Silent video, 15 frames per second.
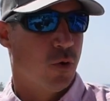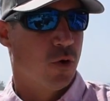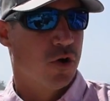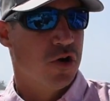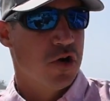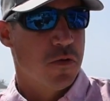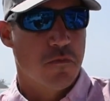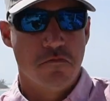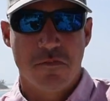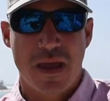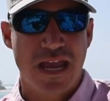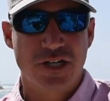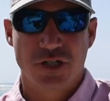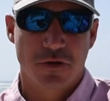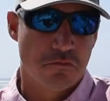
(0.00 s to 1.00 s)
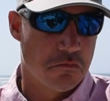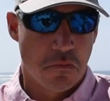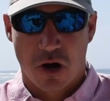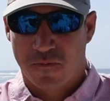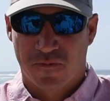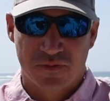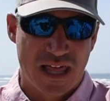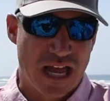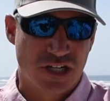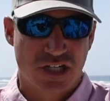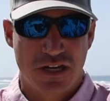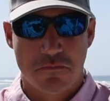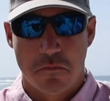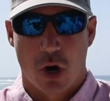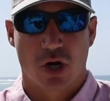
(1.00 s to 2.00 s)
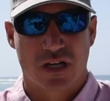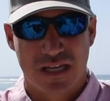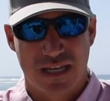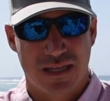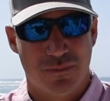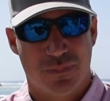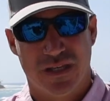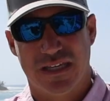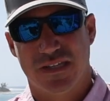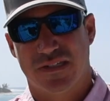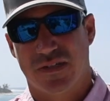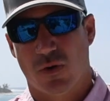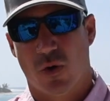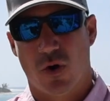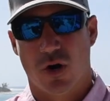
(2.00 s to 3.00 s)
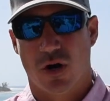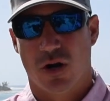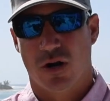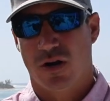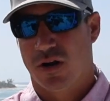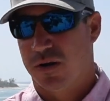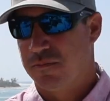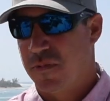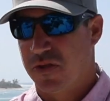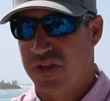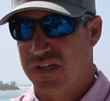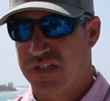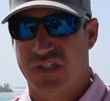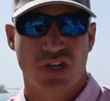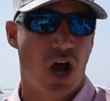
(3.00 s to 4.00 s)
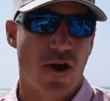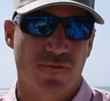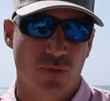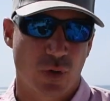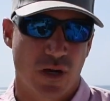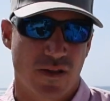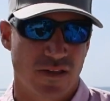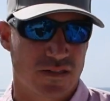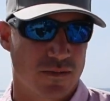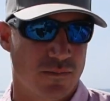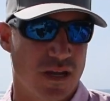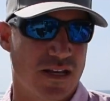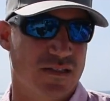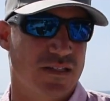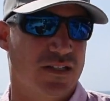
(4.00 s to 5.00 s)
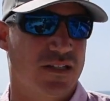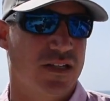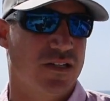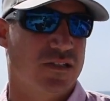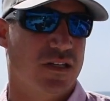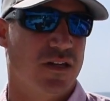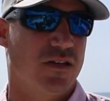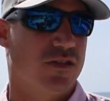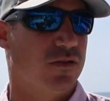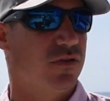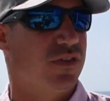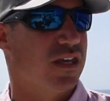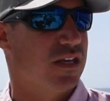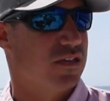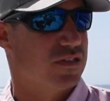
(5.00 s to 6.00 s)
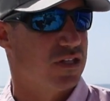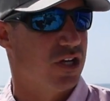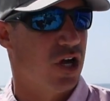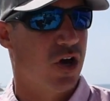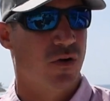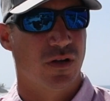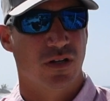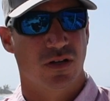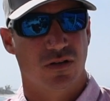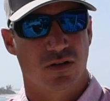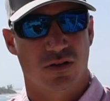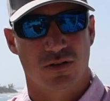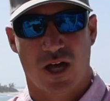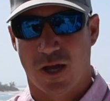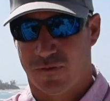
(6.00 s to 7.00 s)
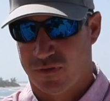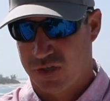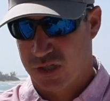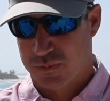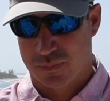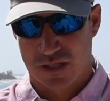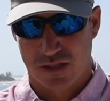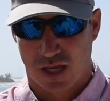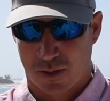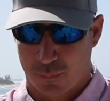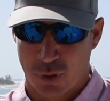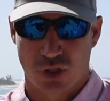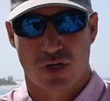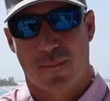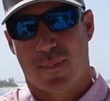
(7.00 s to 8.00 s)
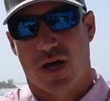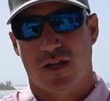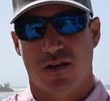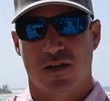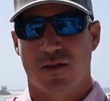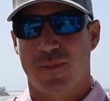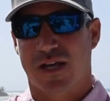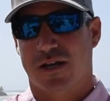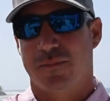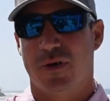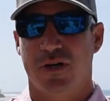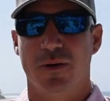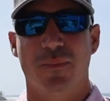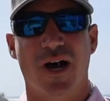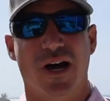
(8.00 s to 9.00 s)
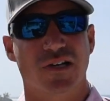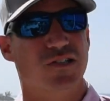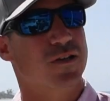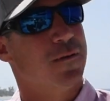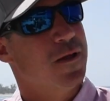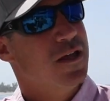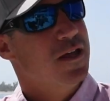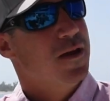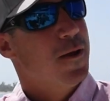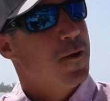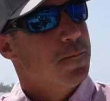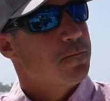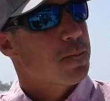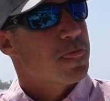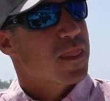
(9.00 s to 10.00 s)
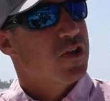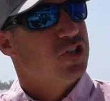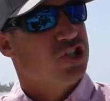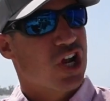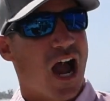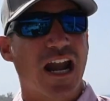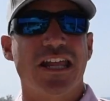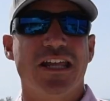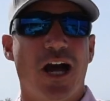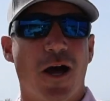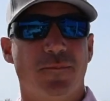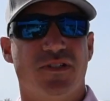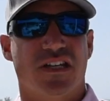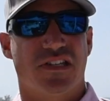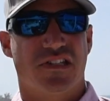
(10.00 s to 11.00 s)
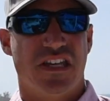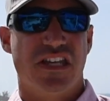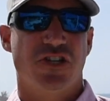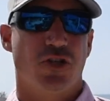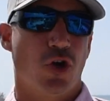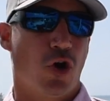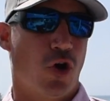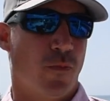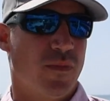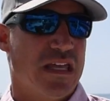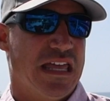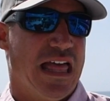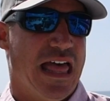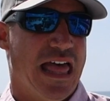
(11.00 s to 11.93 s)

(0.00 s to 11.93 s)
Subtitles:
or major flashy marketing piece, or this software that's amazingly just gonna do things, you know, and your life would just be like push a button and you make $1 million. Shiny object syndrome,